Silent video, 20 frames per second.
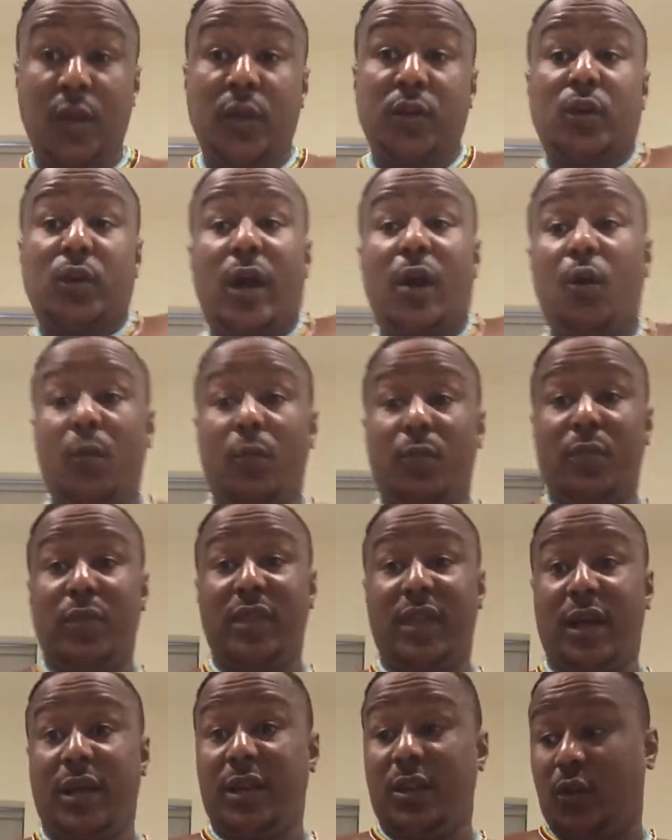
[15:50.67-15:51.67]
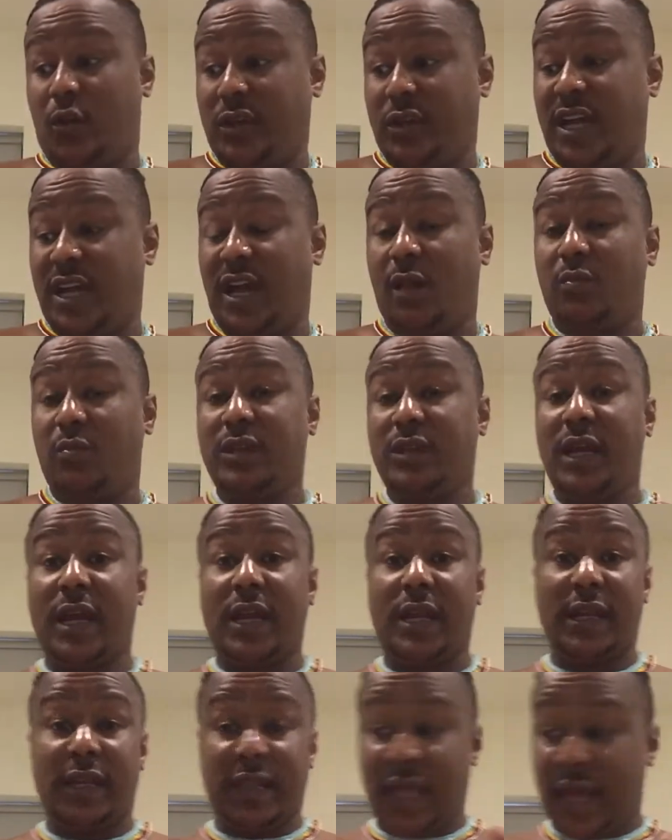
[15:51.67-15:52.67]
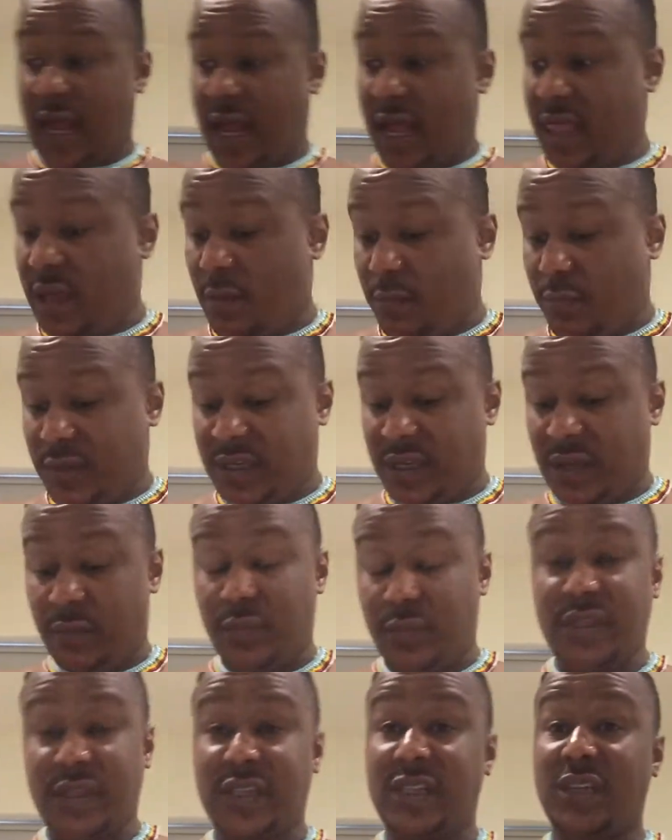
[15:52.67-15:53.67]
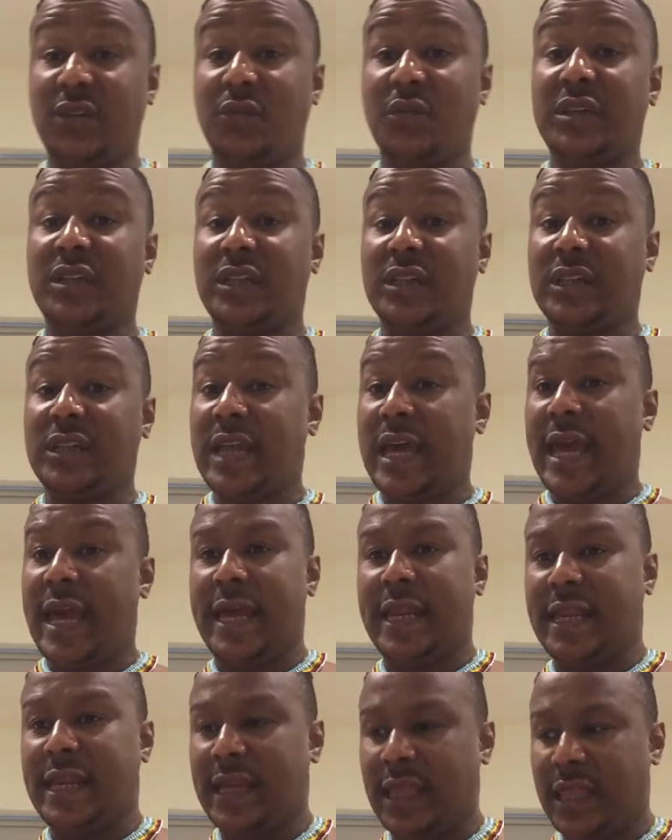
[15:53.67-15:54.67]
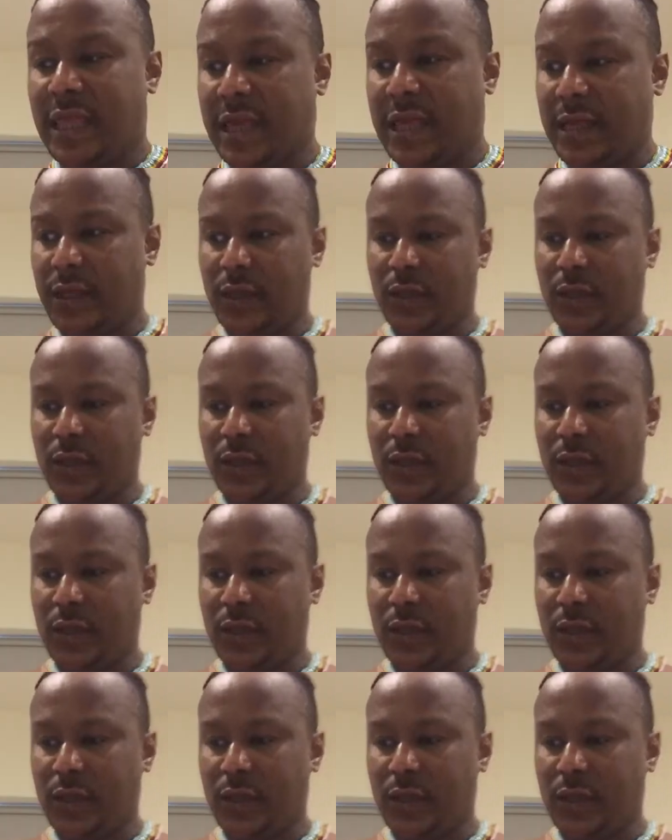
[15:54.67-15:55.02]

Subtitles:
So I hope that note helped, and the other bits and pieces I was just adding there,